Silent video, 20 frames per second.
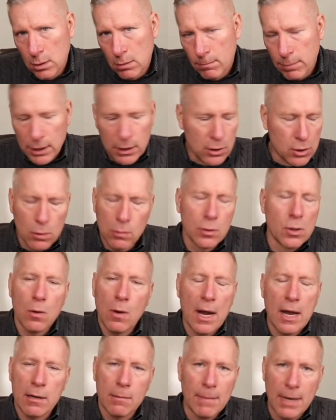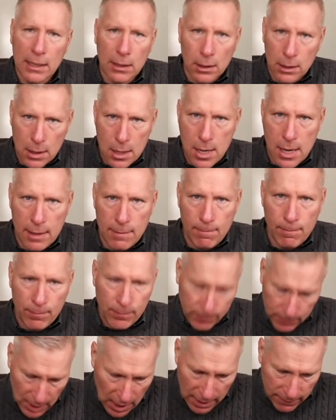but I don't know how to make a cut.
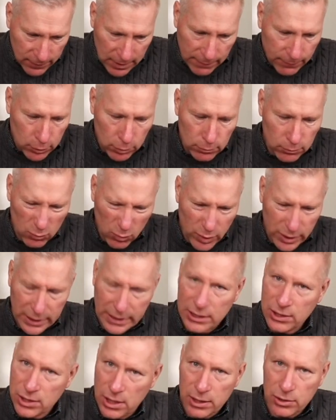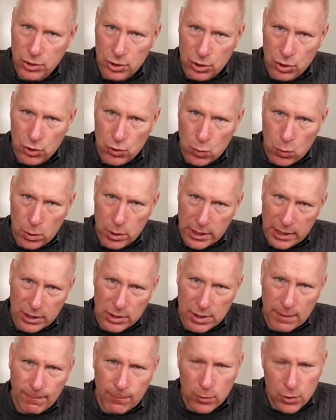I've never really touched a sword
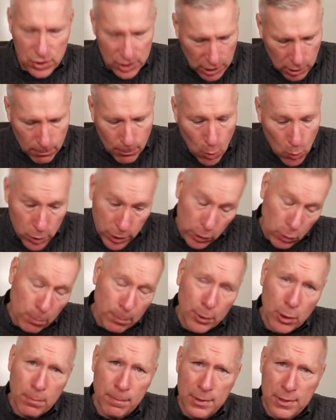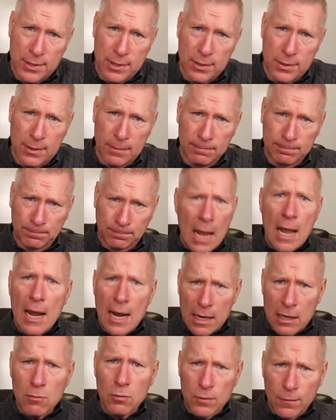except for ceremonial purposes.
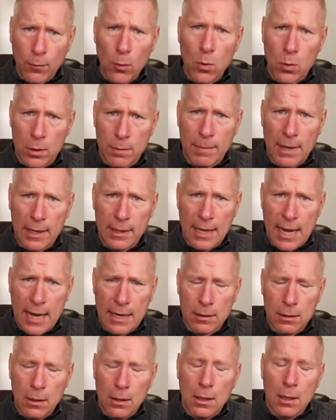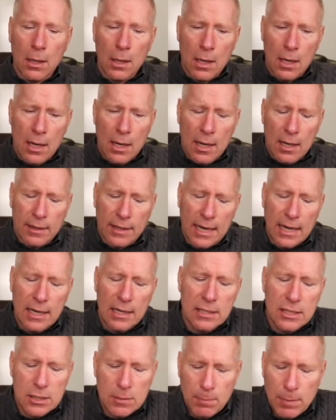And I was floored by that. They
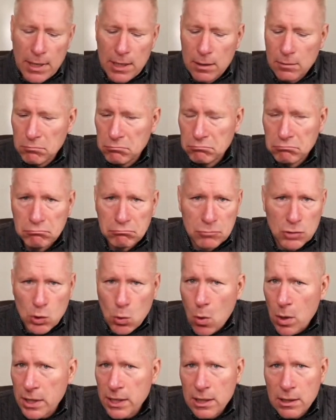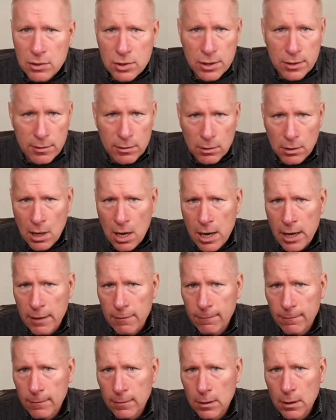had spent 20 years of their
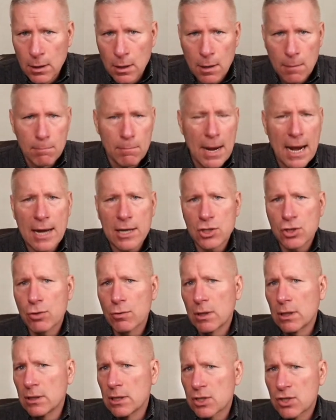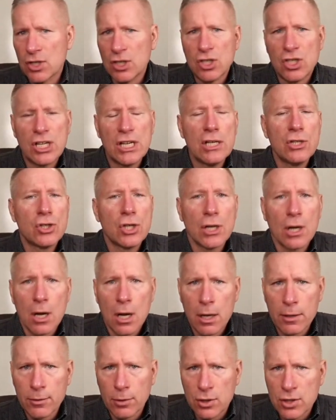life mastering this and teaching
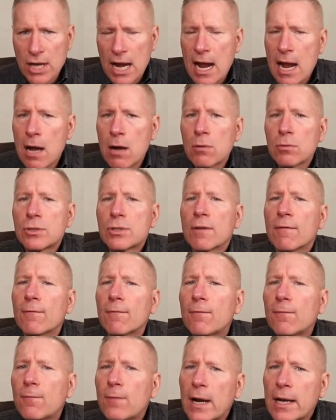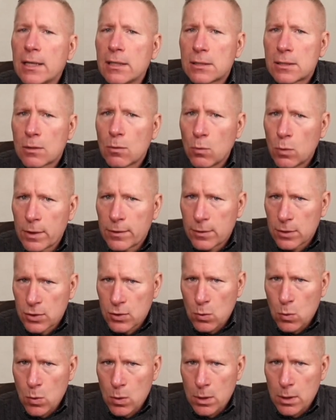others how to fight with a
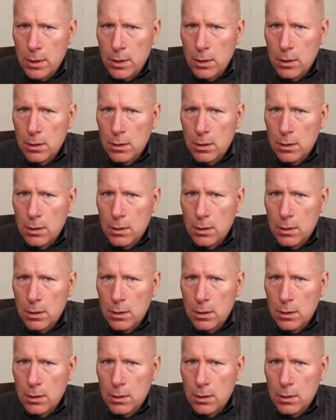sword,